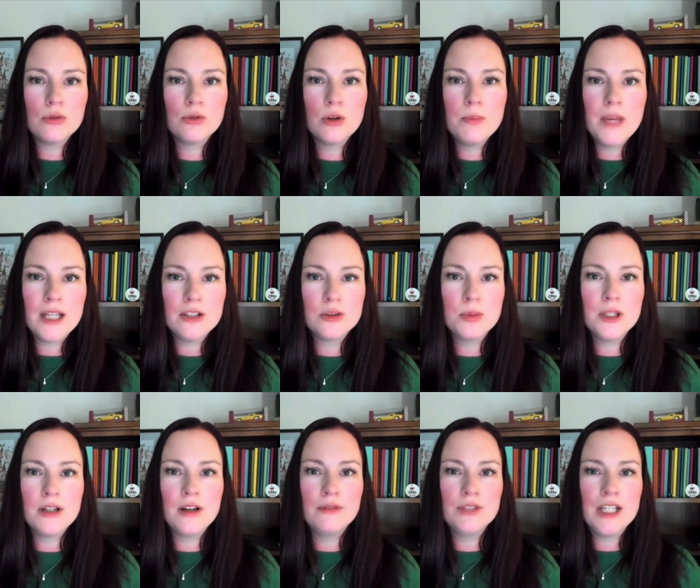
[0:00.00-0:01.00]
for
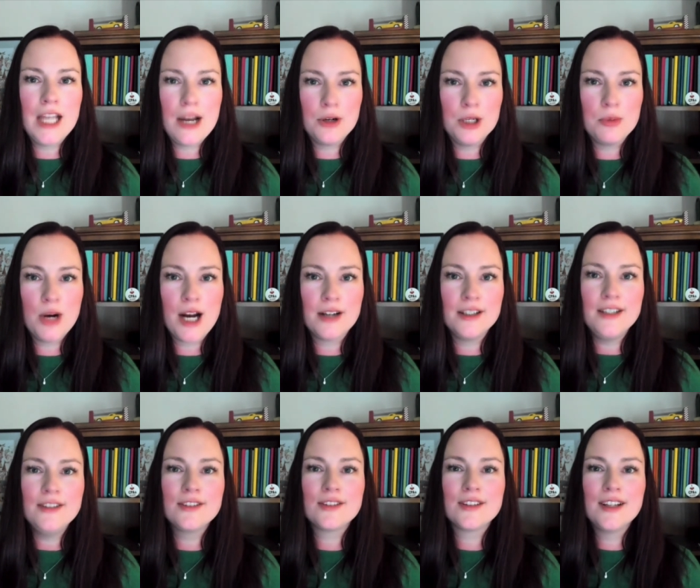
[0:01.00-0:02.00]
Management of an Accounting
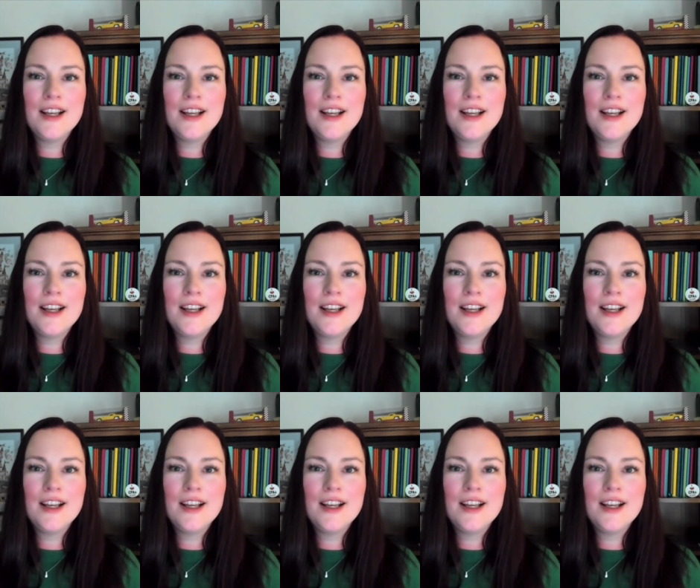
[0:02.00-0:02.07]
Practice.